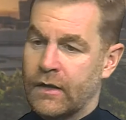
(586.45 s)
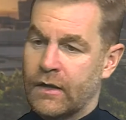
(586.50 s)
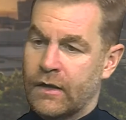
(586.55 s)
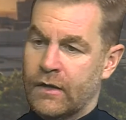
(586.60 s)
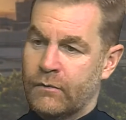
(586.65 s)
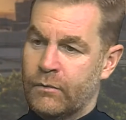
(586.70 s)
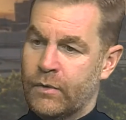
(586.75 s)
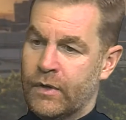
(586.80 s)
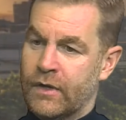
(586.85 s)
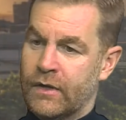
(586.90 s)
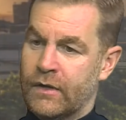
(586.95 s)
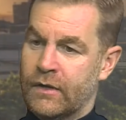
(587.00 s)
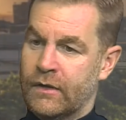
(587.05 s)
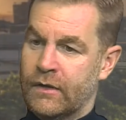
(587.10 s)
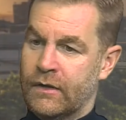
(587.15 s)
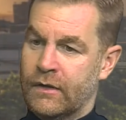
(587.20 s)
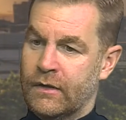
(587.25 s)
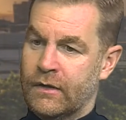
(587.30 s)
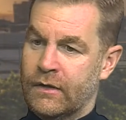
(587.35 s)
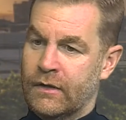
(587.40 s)
We're
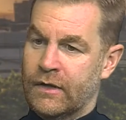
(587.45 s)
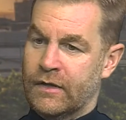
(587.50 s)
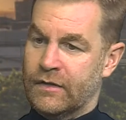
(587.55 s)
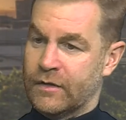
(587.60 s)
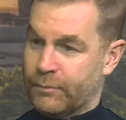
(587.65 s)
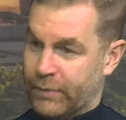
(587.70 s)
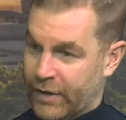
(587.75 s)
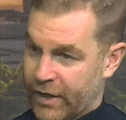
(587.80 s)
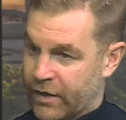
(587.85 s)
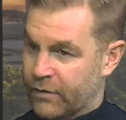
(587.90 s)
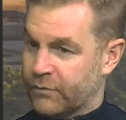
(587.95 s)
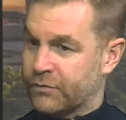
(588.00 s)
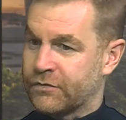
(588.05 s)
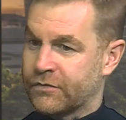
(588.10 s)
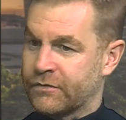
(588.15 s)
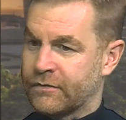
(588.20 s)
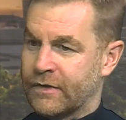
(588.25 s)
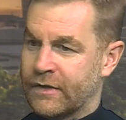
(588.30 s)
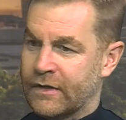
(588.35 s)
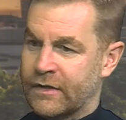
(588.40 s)
in the
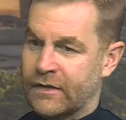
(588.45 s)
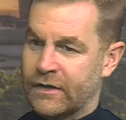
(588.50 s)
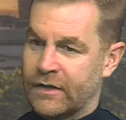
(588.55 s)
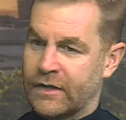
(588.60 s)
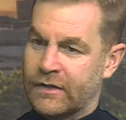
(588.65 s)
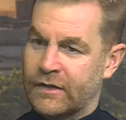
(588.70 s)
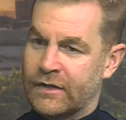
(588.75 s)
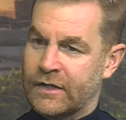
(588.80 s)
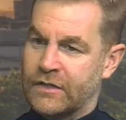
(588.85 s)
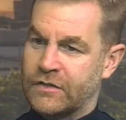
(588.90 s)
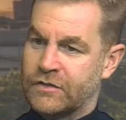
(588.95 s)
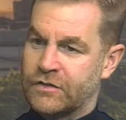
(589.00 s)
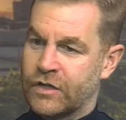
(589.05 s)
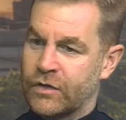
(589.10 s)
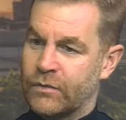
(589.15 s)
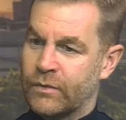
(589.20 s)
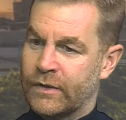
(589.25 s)
playoffs in League Two,